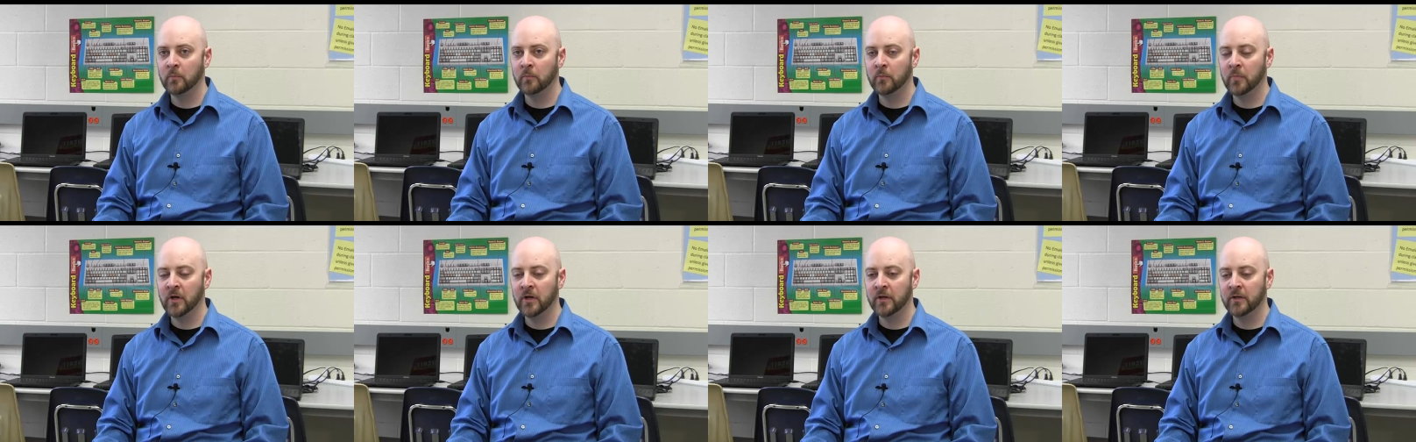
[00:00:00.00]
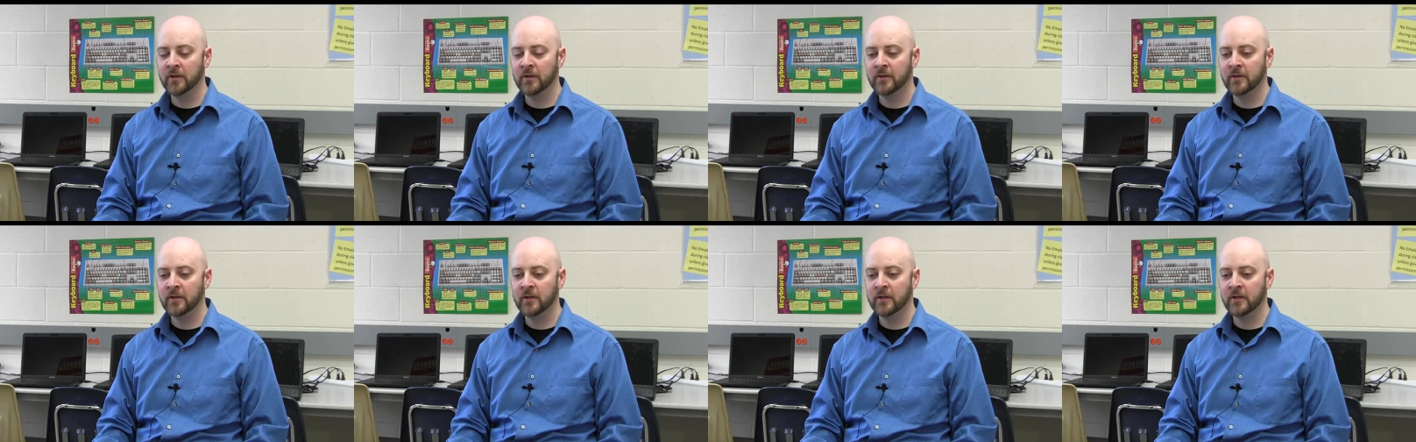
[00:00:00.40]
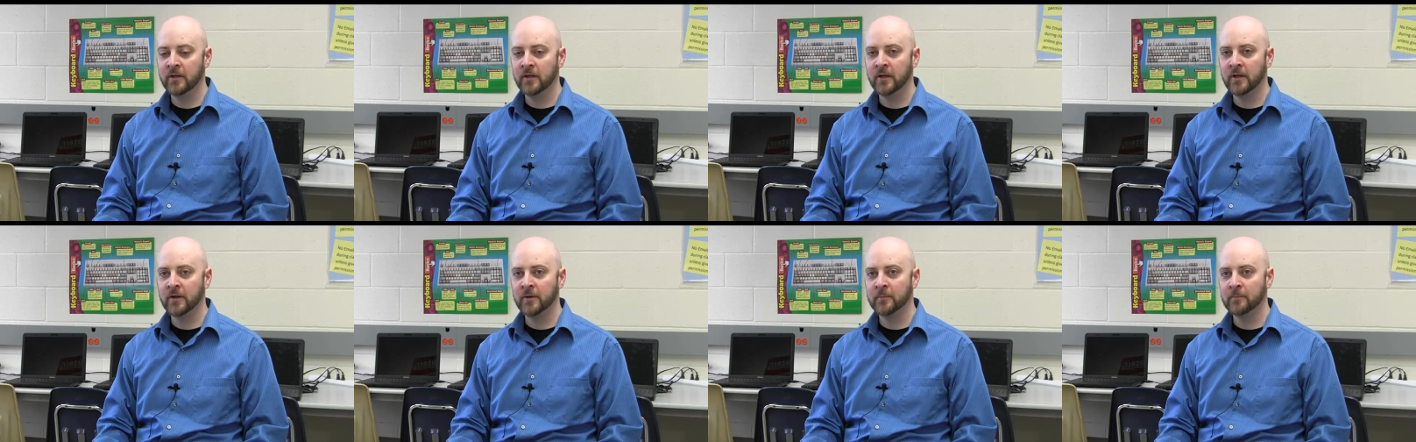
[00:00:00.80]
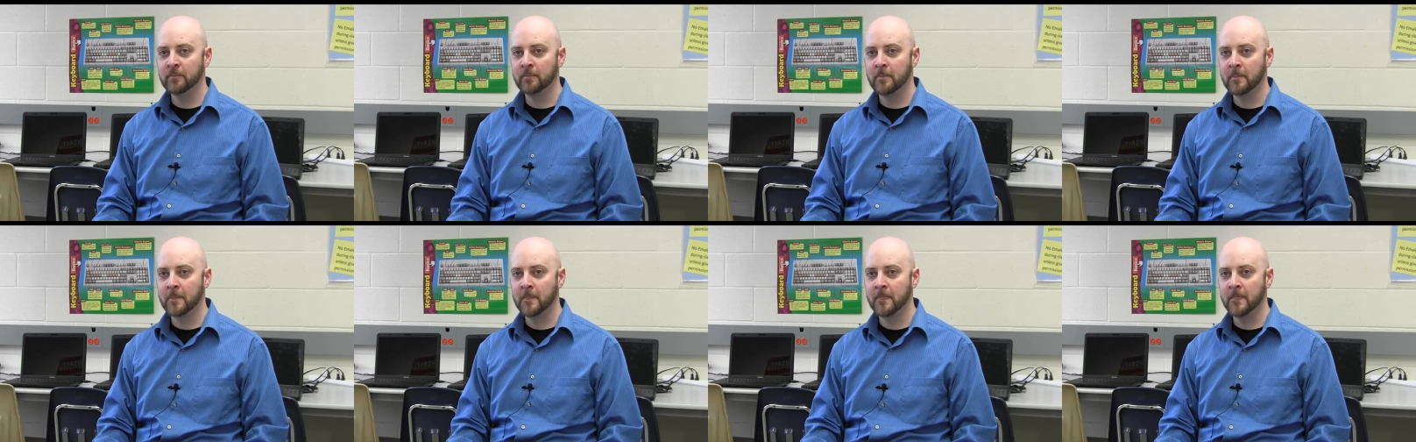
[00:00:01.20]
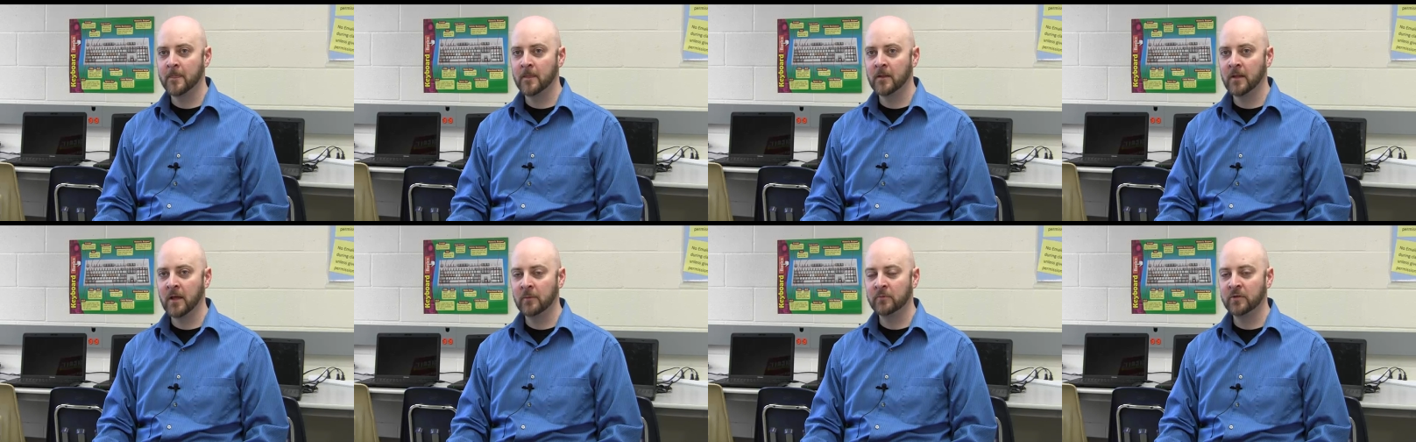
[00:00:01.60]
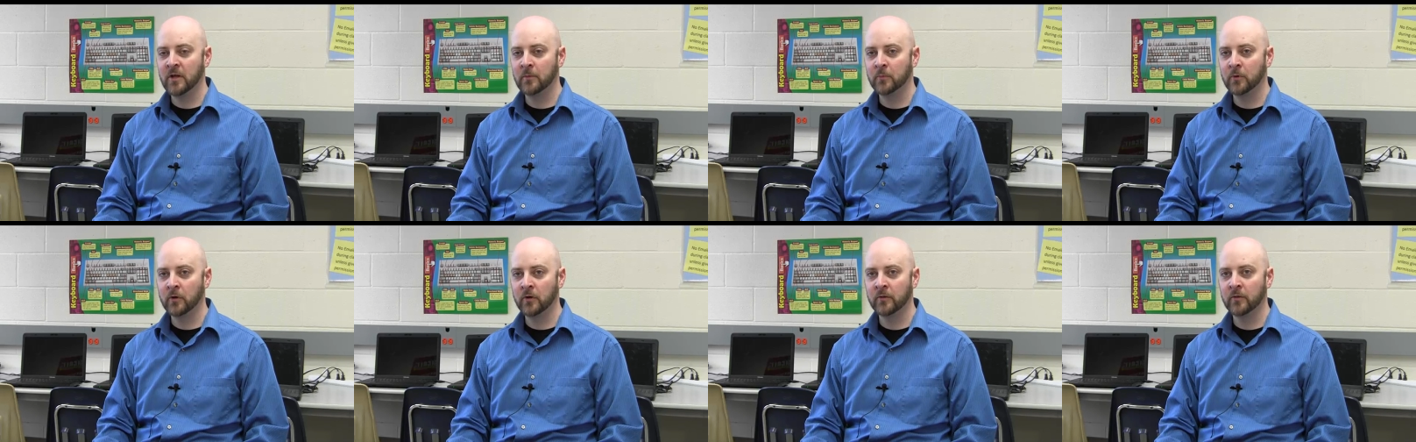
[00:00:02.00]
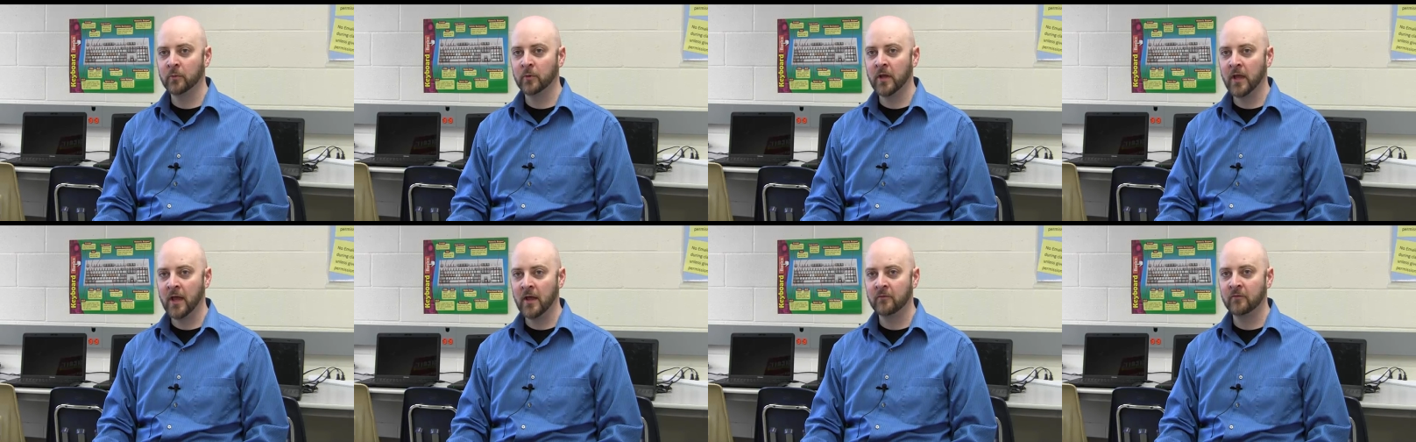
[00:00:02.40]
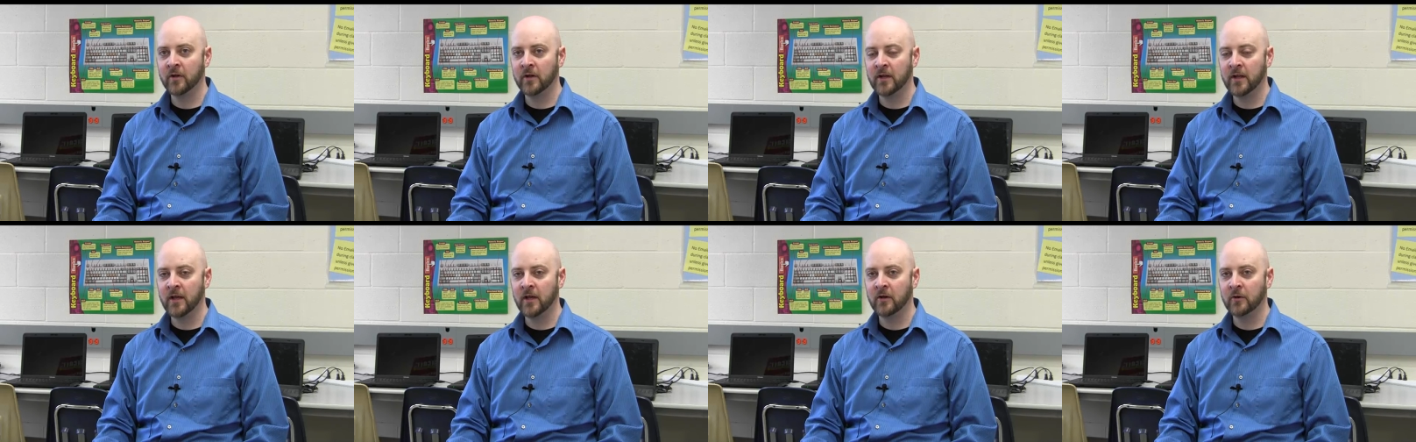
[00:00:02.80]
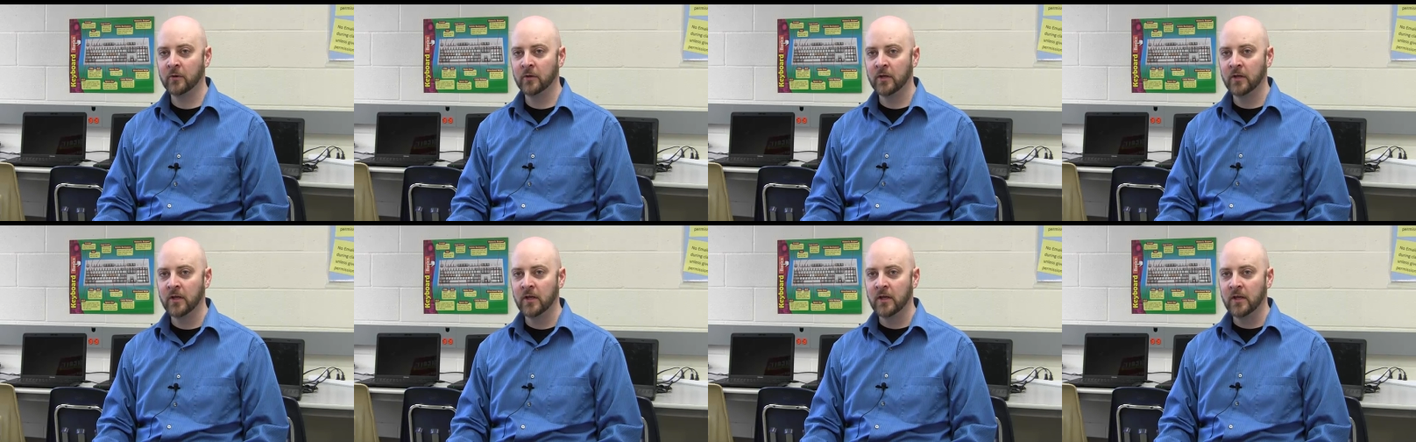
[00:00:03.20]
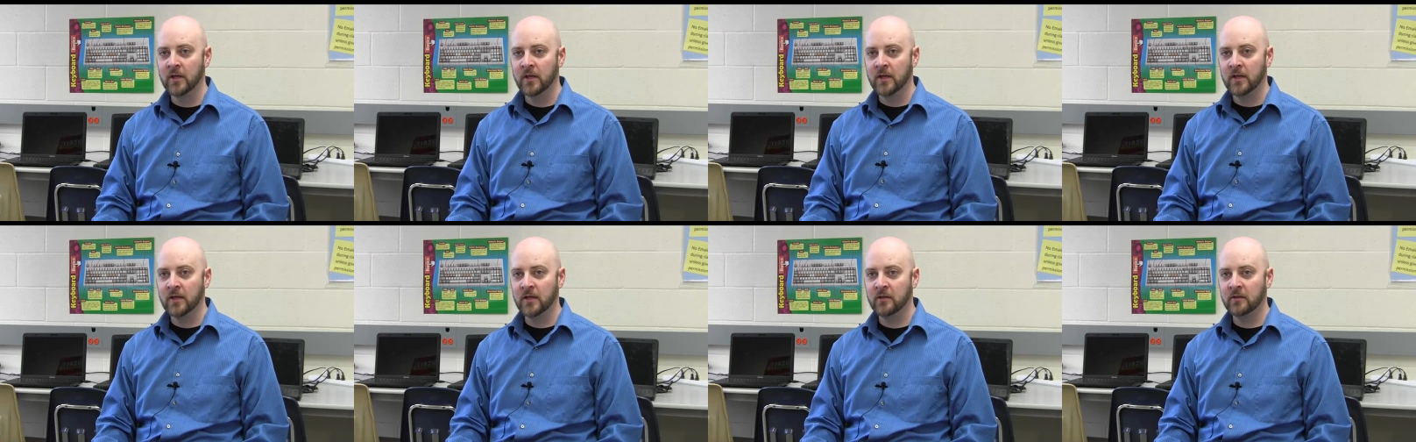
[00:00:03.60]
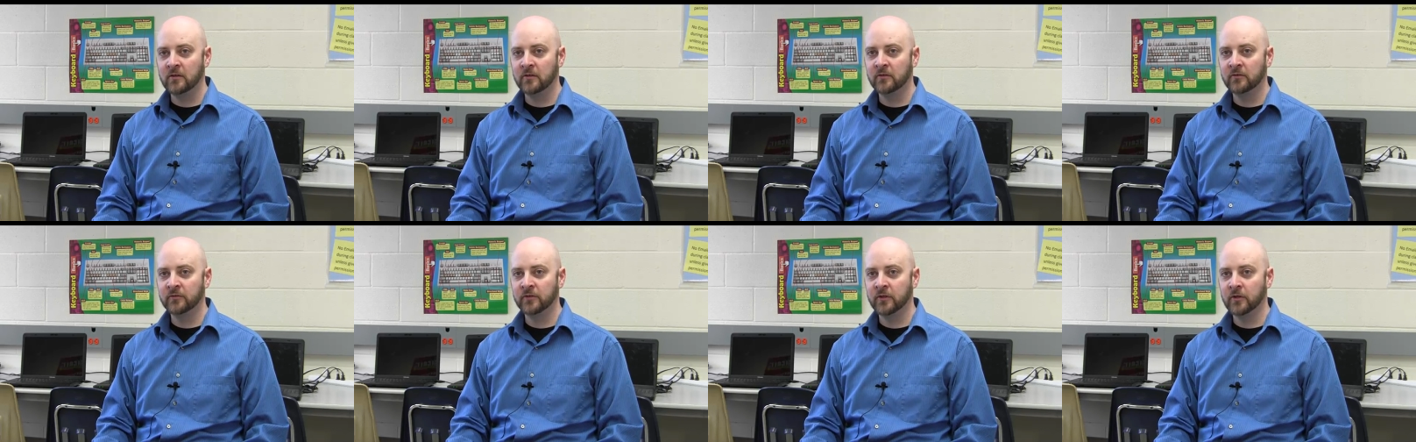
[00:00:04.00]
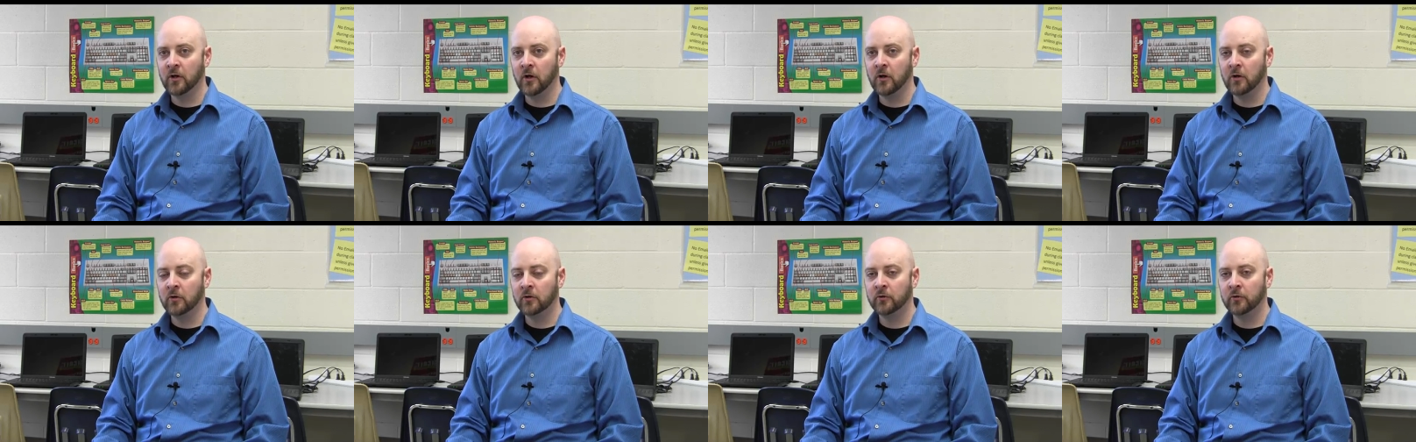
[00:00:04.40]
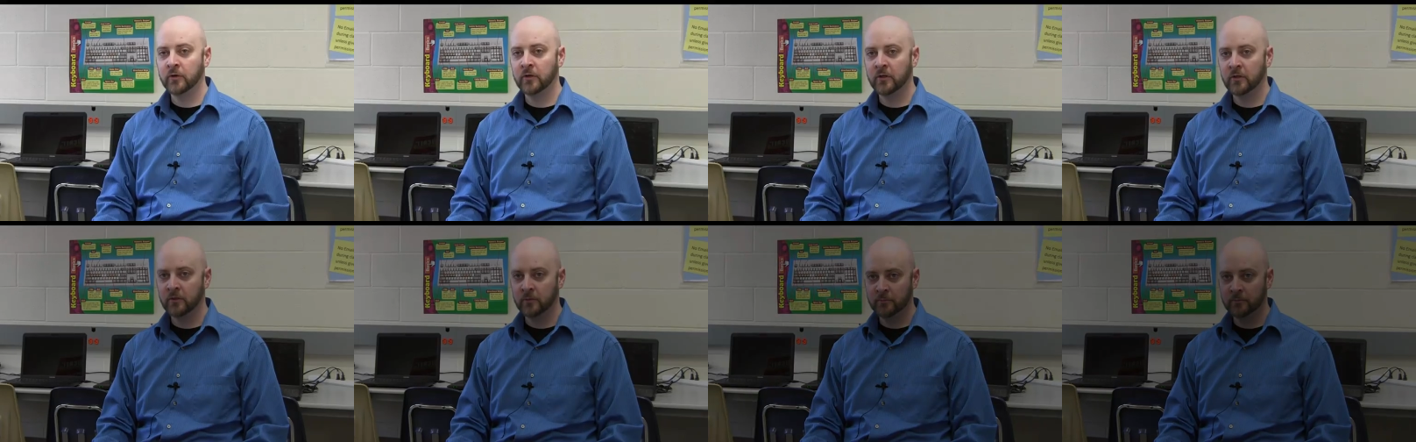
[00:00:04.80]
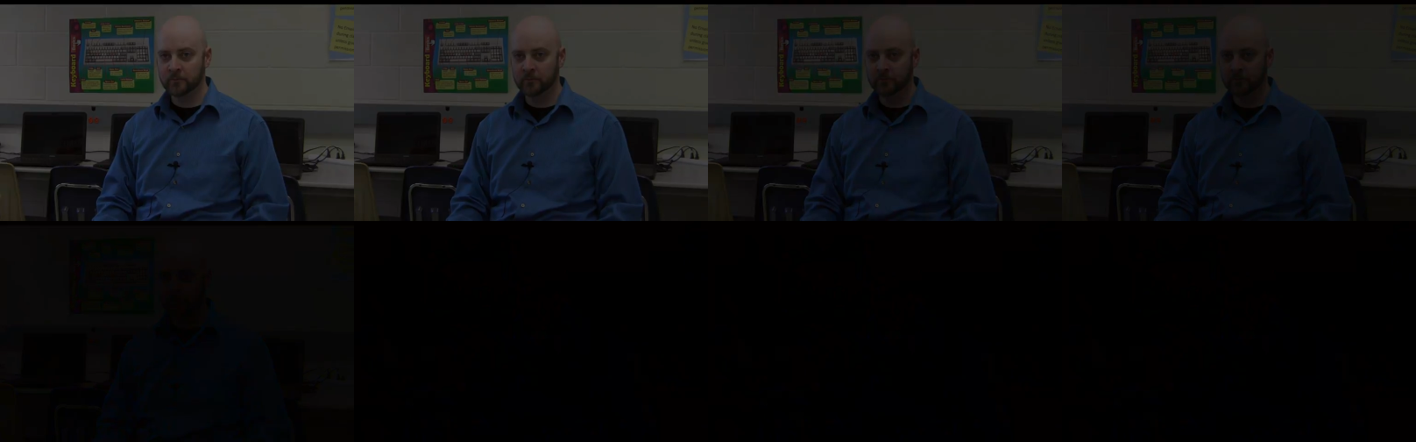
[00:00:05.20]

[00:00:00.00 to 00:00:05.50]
But the uh, laptop program that we have right now is in all curriculum.